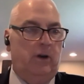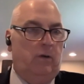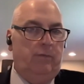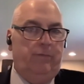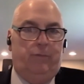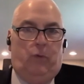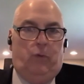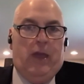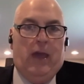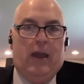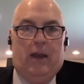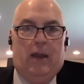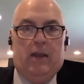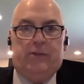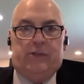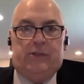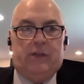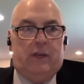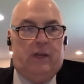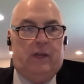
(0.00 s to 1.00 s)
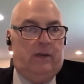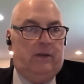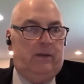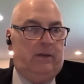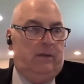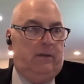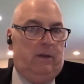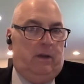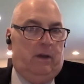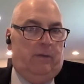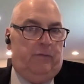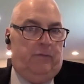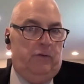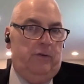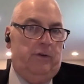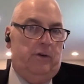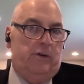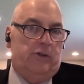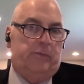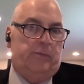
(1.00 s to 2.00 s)
You know, we had an incident a
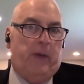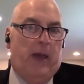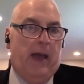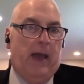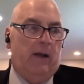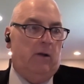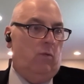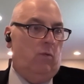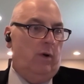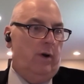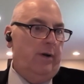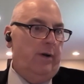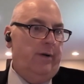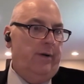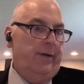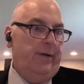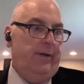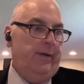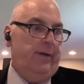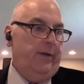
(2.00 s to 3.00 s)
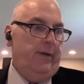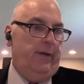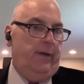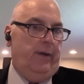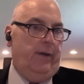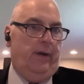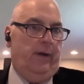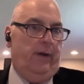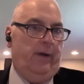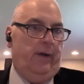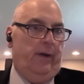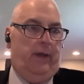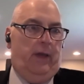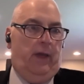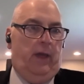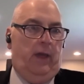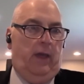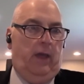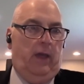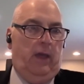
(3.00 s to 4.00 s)
few years back where
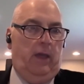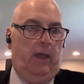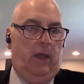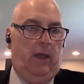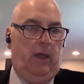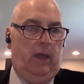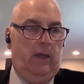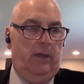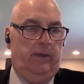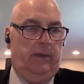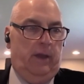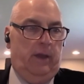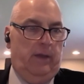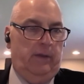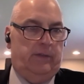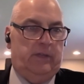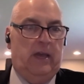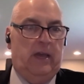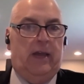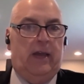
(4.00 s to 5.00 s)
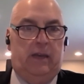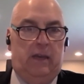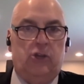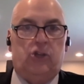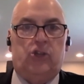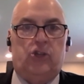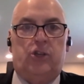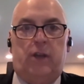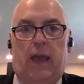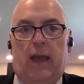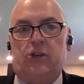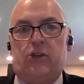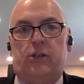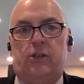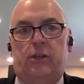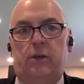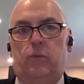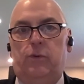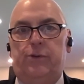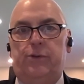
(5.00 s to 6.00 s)
a technician
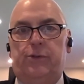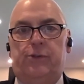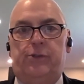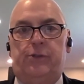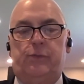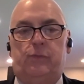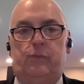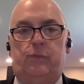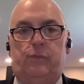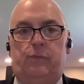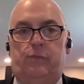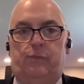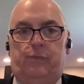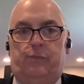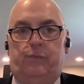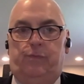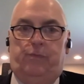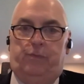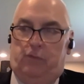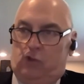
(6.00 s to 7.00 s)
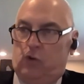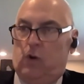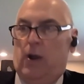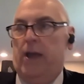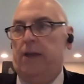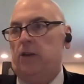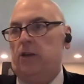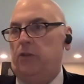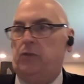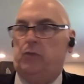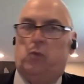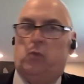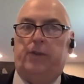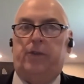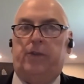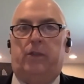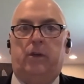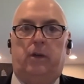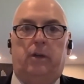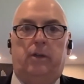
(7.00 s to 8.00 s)
actually was trying to
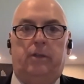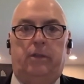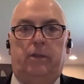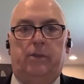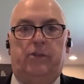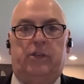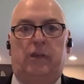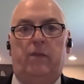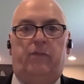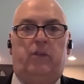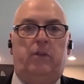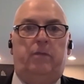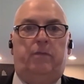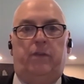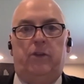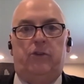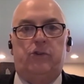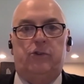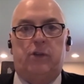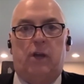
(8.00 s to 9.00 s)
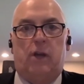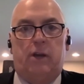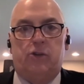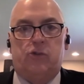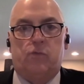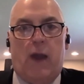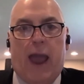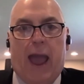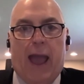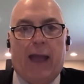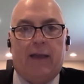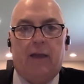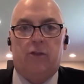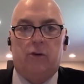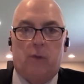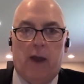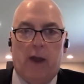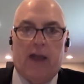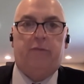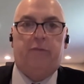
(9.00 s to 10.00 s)
thwart the safety features on his rack,
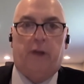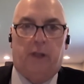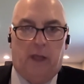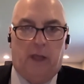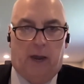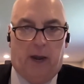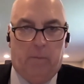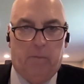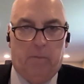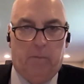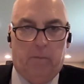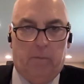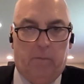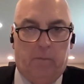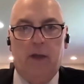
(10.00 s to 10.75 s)
and the rack fell on